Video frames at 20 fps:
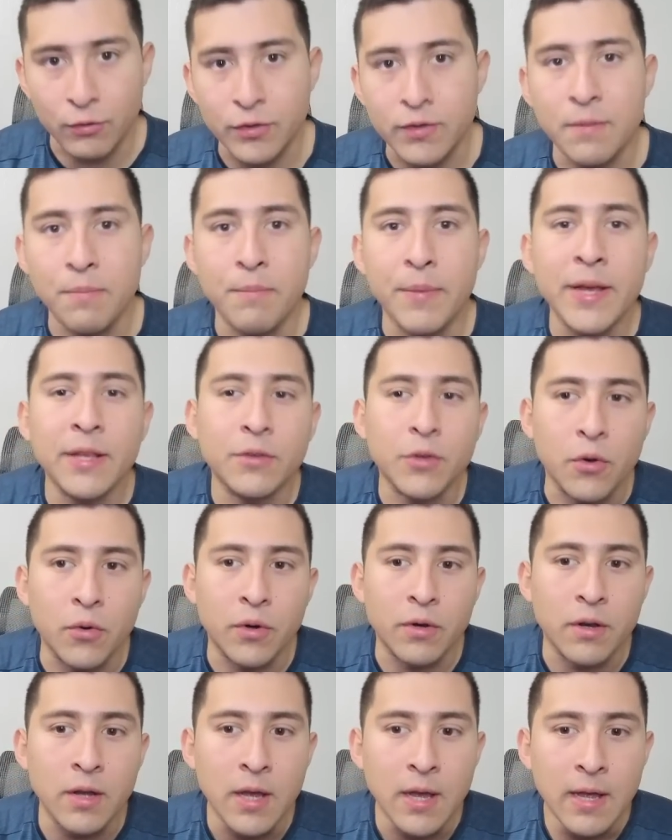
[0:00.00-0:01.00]

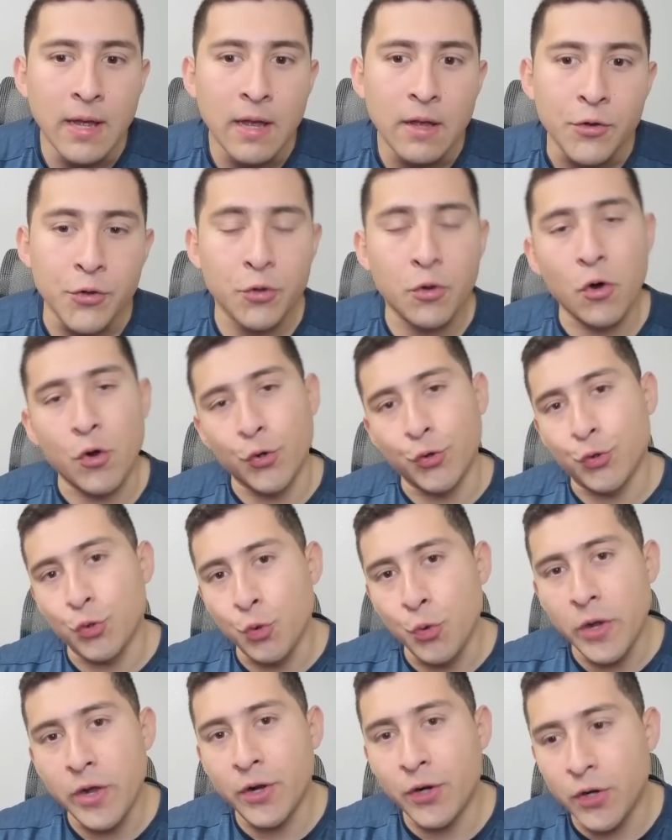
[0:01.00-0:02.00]
Bitcoin. You go to
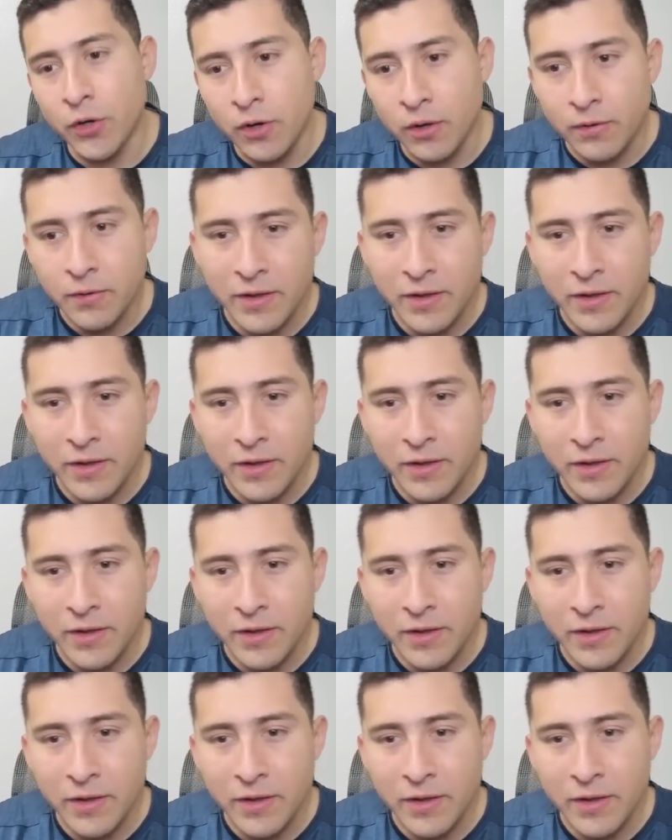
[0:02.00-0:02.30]
Twitter,